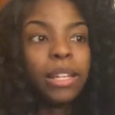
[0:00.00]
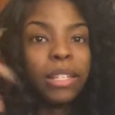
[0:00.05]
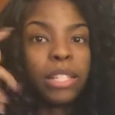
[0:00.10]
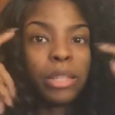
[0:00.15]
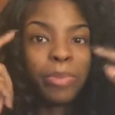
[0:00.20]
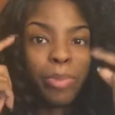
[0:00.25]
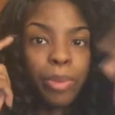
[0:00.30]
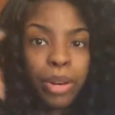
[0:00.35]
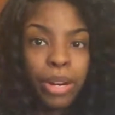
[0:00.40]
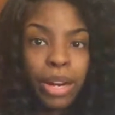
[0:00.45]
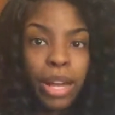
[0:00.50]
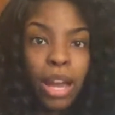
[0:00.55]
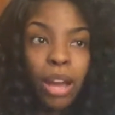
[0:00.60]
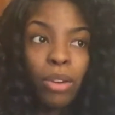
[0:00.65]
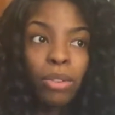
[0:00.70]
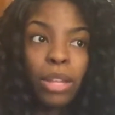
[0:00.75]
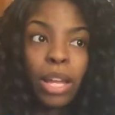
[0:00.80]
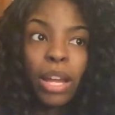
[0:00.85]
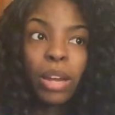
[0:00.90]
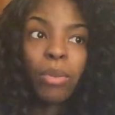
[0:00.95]
spread
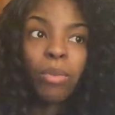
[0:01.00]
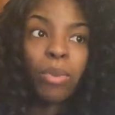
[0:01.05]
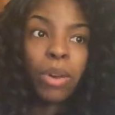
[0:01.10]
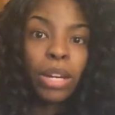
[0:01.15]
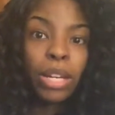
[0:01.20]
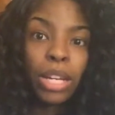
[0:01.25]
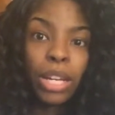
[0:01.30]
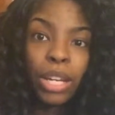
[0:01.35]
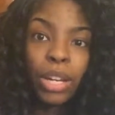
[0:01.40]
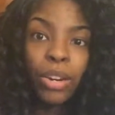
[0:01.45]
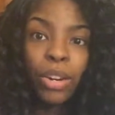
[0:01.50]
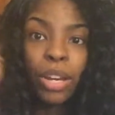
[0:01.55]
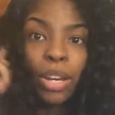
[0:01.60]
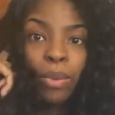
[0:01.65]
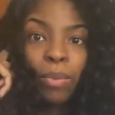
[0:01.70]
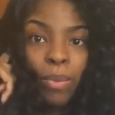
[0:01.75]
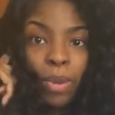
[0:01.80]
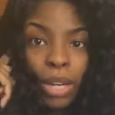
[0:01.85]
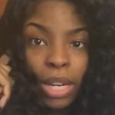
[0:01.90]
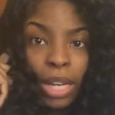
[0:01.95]
out, like one here
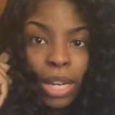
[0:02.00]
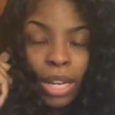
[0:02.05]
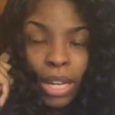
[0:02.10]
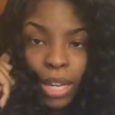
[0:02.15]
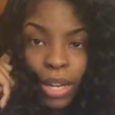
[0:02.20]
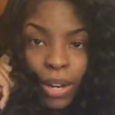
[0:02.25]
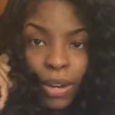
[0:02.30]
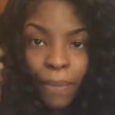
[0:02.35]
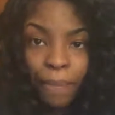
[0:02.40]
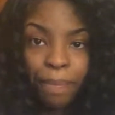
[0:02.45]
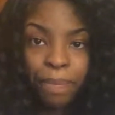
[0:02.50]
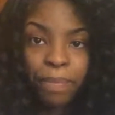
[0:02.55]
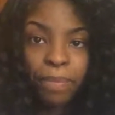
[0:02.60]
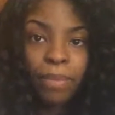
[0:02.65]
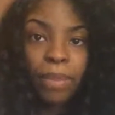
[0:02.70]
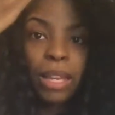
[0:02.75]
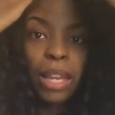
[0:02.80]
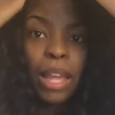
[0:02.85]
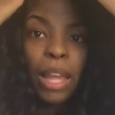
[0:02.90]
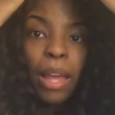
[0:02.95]
and one here,
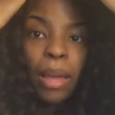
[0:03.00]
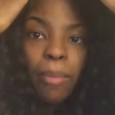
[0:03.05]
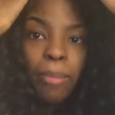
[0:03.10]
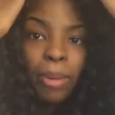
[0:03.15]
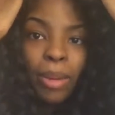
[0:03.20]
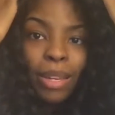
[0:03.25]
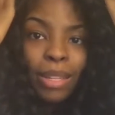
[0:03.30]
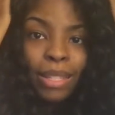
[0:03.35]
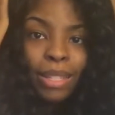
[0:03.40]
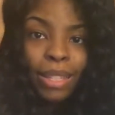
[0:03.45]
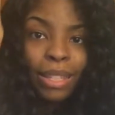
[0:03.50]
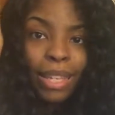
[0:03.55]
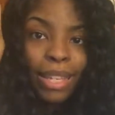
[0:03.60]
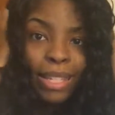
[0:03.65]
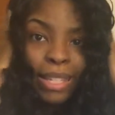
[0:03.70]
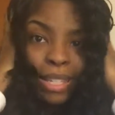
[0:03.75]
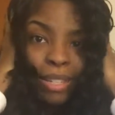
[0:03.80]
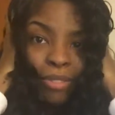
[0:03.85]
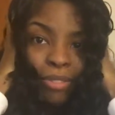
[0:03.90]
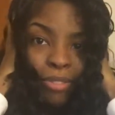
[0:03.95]
because it
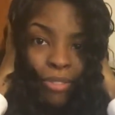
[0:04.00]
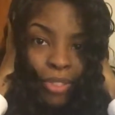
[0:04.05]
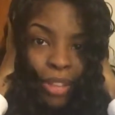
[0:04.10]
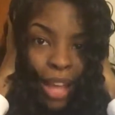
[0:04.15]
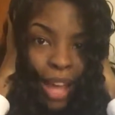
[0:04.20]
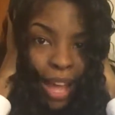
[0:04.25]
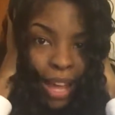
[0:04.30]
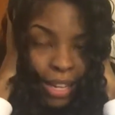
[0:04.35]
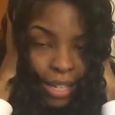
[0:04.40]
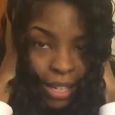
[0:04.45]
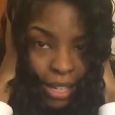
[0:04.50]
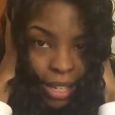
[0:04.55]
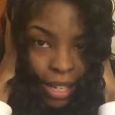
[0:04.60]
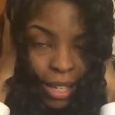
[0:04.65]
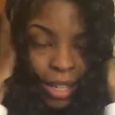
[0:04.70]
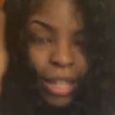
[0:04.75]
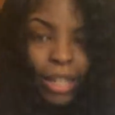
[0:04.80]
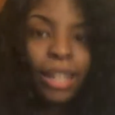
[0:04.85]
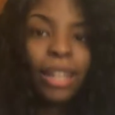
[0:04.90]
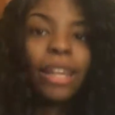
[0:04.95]
lays it flat.
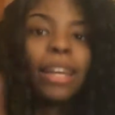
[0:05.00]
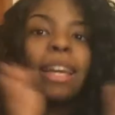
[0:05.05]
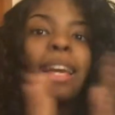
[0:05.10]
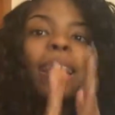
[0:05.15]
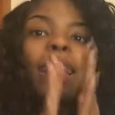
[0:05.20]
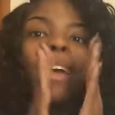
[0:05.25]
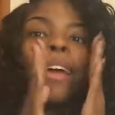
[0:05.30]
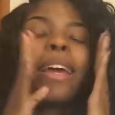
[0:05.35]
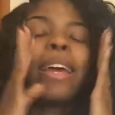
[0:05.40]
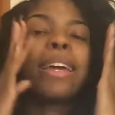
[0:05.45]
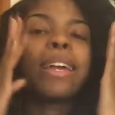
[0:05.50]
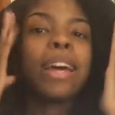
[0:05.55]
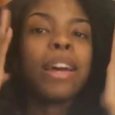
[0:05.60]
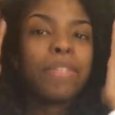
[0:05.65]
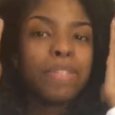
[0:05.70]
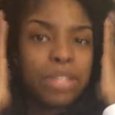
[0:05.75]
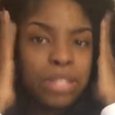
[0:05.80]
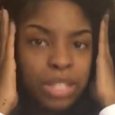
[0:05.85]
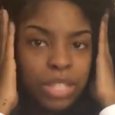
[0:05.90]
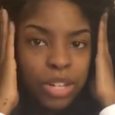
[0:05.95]
And
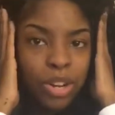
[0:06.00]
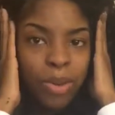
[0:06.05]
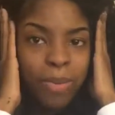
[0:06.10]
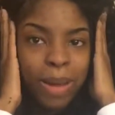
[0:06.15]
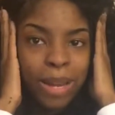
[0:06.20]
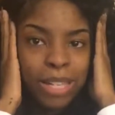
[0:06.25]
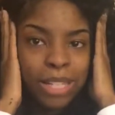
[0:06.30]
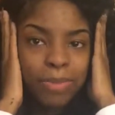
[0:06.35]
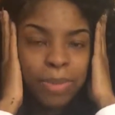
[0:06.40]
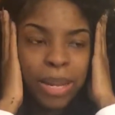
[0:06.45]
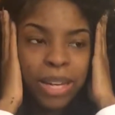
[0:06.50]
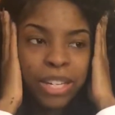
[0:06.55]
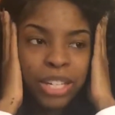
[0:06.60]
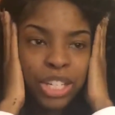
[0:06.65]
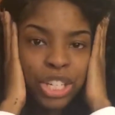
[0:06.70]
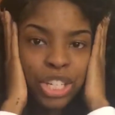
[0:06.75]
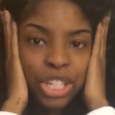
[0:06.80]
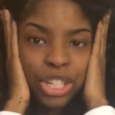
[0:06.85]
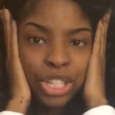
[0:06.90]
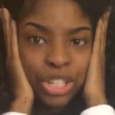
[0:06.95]
obviously nobody's paying
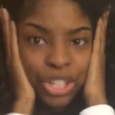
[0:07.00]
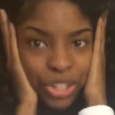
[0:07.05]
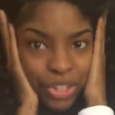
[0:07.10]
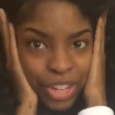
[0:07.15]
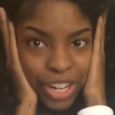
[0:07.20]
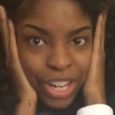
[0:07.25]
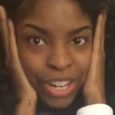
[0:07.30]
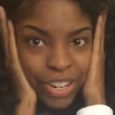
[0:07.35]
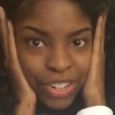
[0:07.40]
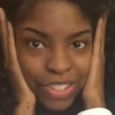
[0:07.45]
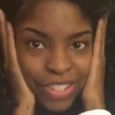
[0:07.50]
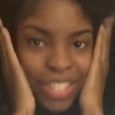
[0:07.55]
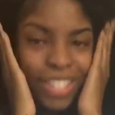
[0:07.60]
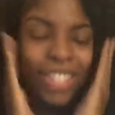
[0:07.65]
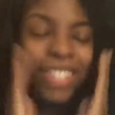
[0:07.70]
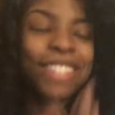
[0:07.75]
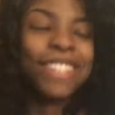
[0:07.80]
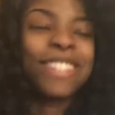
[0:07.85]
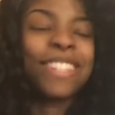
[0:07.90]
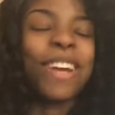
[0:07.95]
attention to your ears.
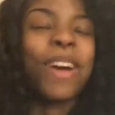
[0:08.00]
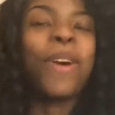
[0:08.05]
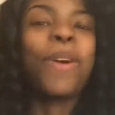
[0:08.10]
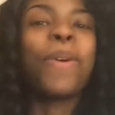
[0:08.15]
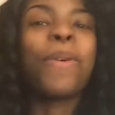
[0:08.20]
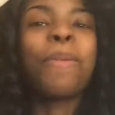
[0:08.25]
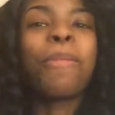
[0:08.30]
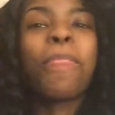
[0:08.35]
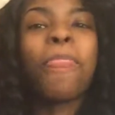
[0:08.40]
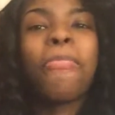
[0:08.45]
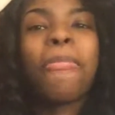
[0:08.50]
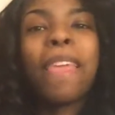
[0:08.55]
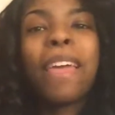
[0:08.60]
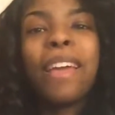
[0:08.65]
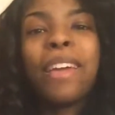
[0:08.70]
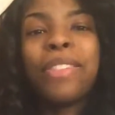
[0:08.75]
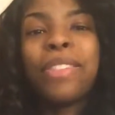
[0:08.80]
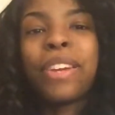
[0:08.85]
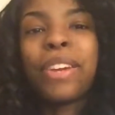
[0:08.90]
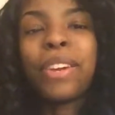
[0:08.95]
So
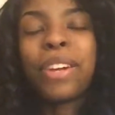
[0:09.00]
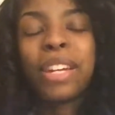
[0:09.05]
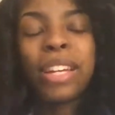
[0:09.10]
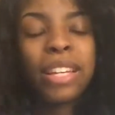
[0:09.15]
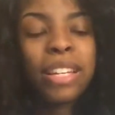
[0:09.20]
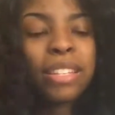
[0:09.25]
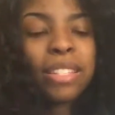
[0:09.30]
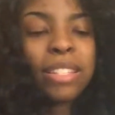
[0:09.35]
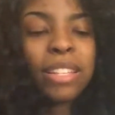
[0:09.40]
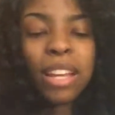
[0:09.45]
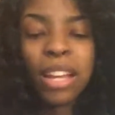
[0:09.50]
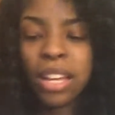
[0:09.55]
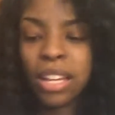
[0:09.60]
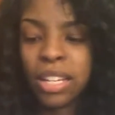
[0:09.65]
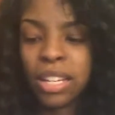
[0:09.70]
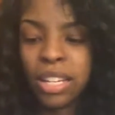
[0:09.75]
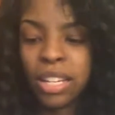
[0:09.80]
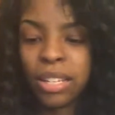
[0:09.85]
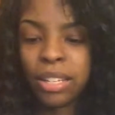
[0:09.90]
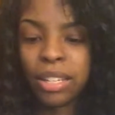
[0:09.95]
there is
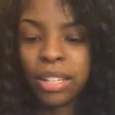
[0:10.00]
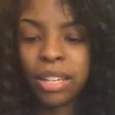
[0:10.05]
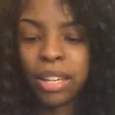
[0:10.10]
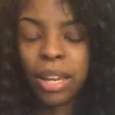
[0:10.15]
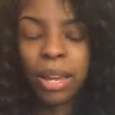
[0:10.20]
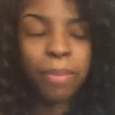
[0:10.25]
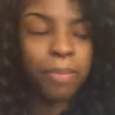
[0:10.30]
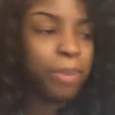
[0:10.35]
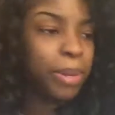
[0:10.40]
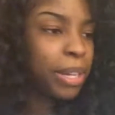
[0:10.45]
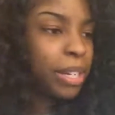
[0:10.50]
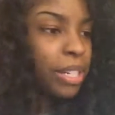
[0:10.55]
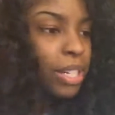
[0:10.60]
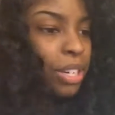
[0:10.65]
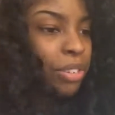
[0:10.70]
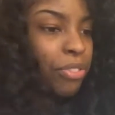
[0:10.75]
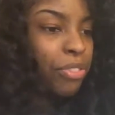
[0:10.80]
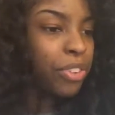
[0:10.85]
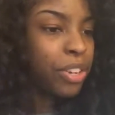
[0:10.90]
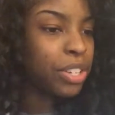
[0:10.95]
a big
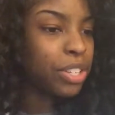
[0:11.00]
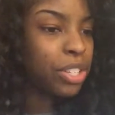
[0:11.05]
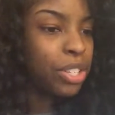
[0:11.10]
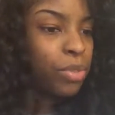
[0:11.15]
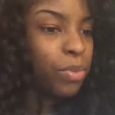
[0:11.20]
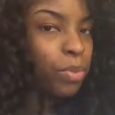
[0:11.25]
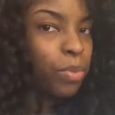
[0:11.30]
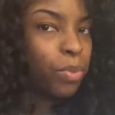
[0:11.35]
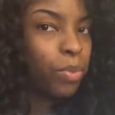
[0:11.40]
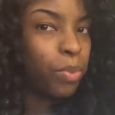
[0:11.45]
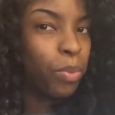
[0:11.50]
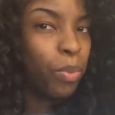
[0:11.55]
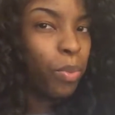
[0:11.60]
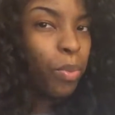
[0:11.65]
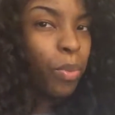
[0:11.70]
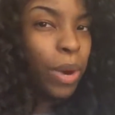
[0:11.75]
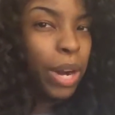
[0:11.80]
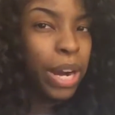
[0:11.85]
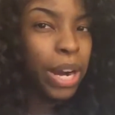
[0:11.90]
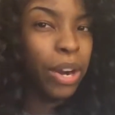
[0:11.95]
difference
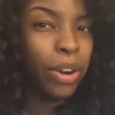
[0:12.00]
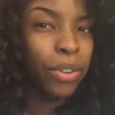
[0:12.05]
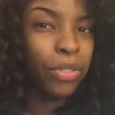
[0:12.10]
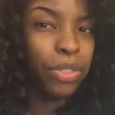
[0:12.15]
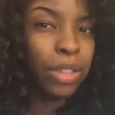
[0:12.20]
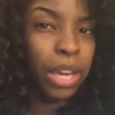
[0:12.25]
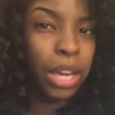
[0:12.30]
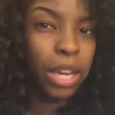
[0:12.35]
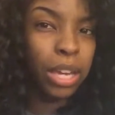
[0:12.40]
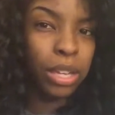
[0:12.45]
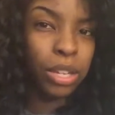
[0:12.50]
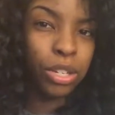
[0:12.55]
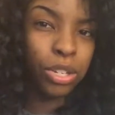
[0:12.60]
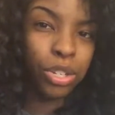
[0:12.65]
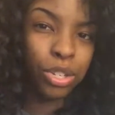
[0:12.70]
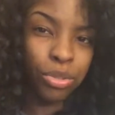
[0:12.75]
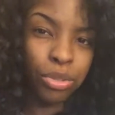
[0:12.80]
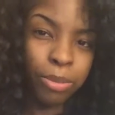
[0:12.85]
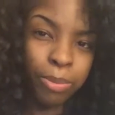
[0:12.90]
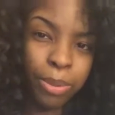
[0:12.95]
where they
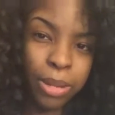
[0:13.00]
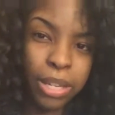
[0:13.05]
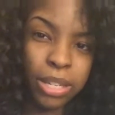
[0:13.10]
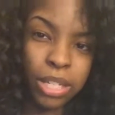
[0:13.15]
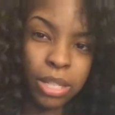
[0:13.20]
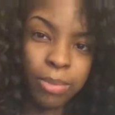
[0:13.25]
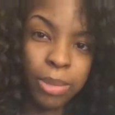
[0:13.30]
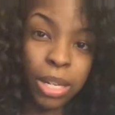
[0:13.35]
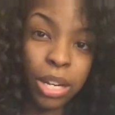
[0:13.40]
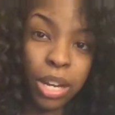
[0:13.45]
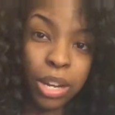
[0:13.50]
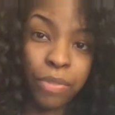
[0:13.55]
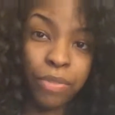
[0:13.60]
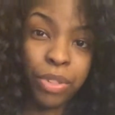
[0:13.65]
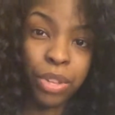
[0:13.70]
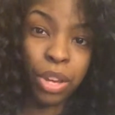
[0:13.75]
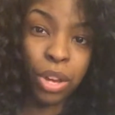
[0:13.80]
do the placement of the